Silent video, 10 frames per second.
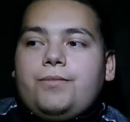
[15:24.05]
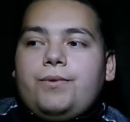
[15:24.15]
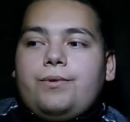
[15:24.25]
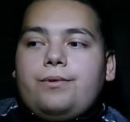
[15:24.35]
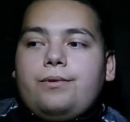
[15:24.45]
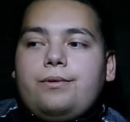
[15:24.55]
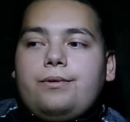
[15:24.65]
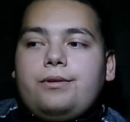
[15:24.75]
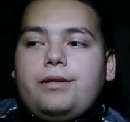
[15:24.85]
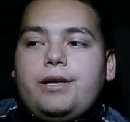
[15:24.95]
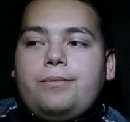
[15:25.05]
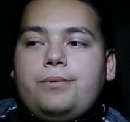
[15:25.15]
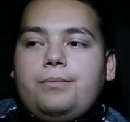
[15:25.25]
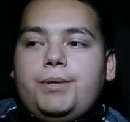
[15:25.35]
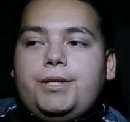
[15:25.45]
That
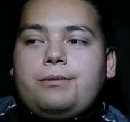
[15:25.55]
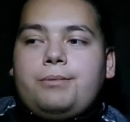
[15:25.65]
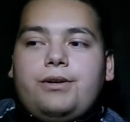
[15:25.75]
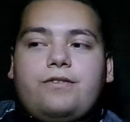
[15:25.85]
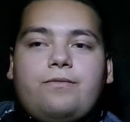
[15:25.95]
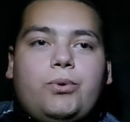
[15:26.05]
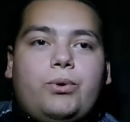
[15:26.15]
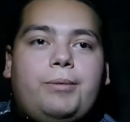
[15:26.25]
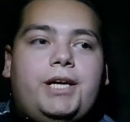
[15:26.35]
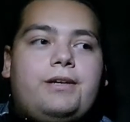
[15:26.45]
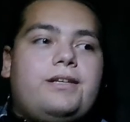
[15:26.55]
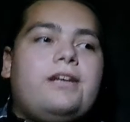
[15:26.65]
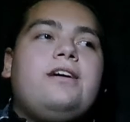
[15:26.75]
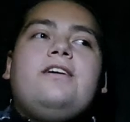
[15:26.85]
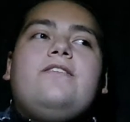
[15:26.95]
one pissed me off more because
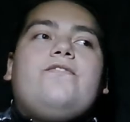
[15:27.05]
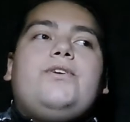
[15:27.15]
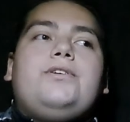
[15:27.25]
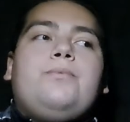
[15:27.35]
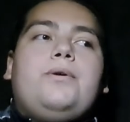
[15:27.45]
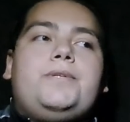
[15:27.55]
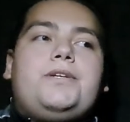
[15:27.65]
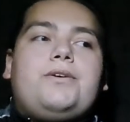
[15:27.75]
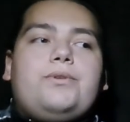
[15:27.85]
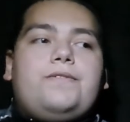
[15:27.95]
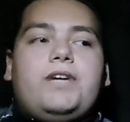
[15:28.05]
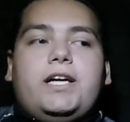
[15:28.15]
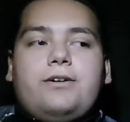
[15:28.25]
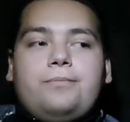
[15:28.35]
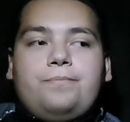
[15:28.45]
first one was a ghost
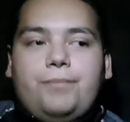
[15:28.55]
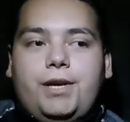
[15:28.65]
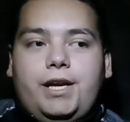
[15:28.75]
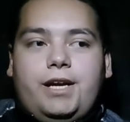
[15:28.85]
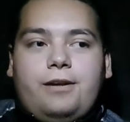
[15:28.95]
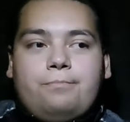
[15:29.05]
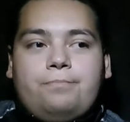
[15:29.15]
file, meaning,